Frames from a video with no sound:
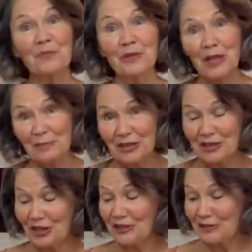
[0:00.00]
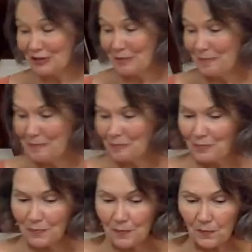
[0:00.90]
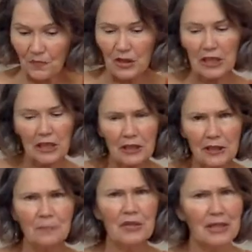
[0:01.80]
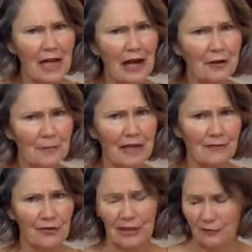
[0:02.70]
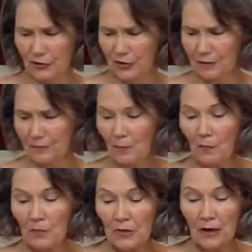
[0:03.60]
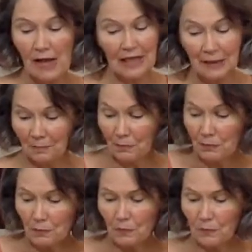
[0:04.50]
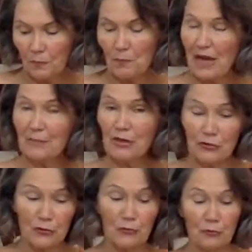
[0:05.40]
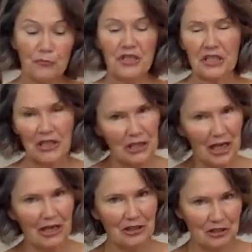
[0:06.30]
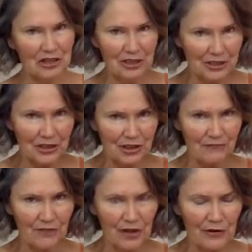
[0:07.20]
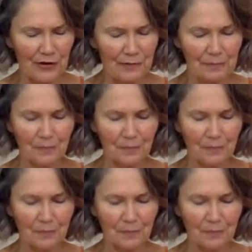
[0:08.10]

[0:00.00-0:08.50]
Let me tell you a little bit of how to make flavors. And maybe you really like the taste of sunflower.